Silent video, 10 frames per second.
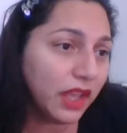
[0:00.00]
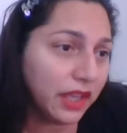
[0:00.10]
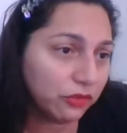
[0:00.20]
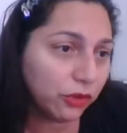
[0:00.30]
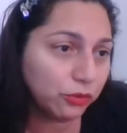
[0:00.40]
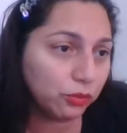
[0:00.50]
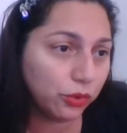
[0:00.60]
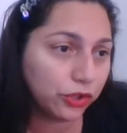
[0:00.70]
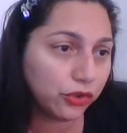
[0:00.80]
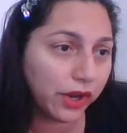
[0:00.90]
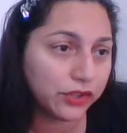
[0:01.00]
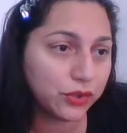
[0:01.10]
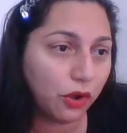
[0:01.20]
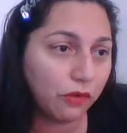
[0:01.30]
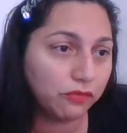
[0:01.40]
And if we're trying
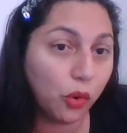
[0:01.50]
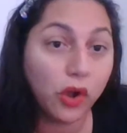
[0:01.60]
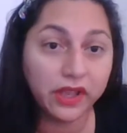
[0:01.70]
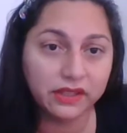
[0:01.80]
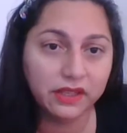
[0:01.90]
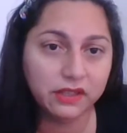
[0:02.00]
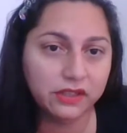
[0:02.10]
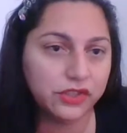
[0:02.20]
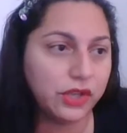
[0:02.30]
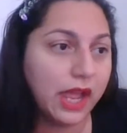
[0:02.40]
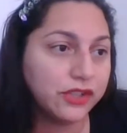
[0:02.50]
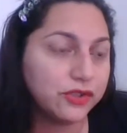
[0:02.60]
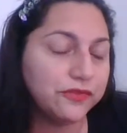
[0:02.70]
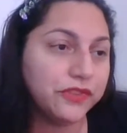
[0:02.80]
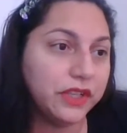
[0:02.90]
to avoid
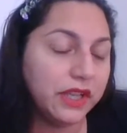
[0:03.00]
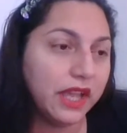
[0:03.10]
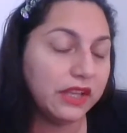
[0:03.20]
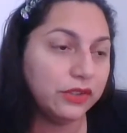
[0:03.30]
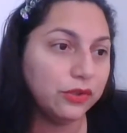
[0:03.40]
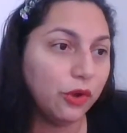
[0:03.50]
catastrophe and